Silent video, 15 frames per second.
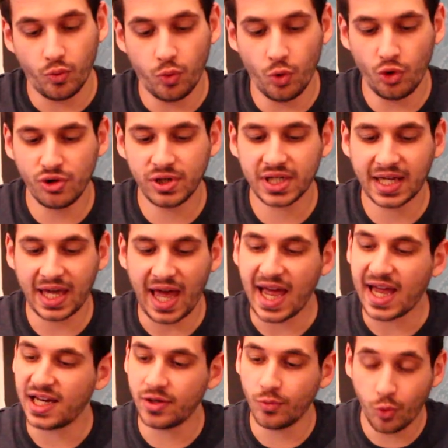Ward
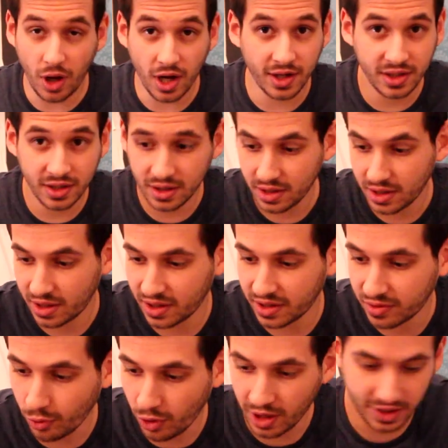Kane 1
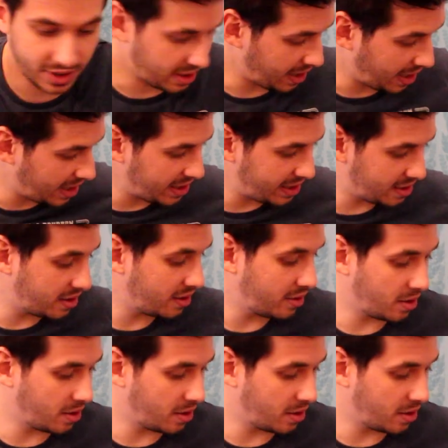has won a